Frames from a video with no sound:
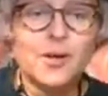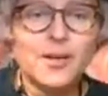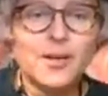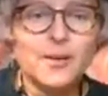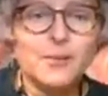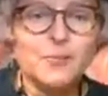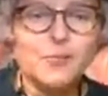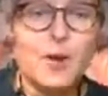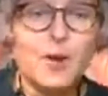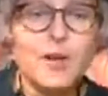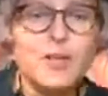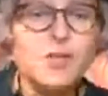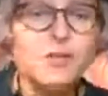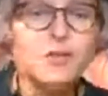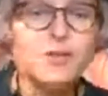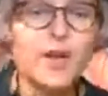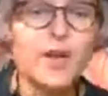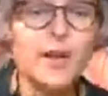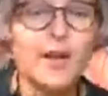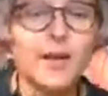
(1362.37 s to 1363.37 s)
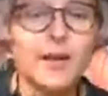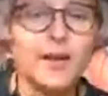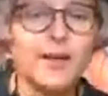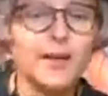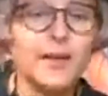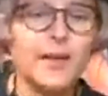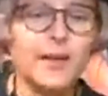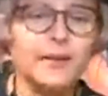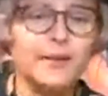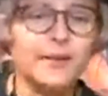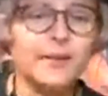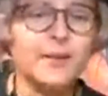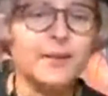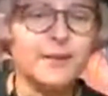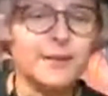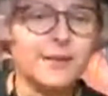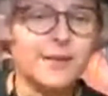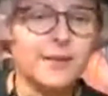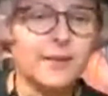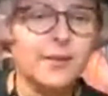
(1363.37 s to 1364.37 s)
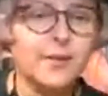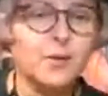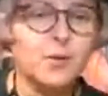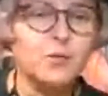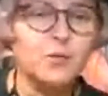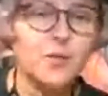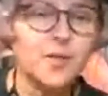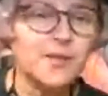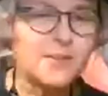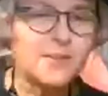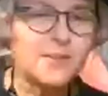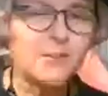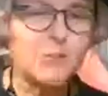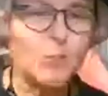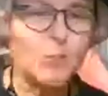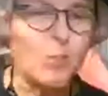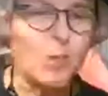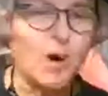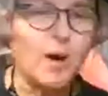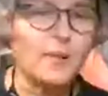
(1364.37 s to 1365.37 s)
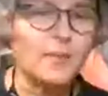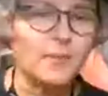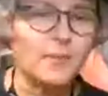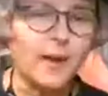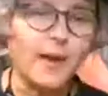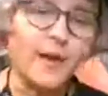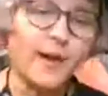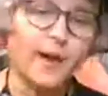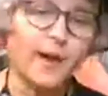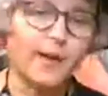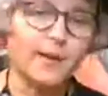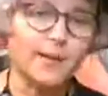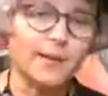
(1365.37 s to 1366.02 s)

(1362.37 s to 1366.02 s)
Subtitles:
raise your hand, who doesn't want that?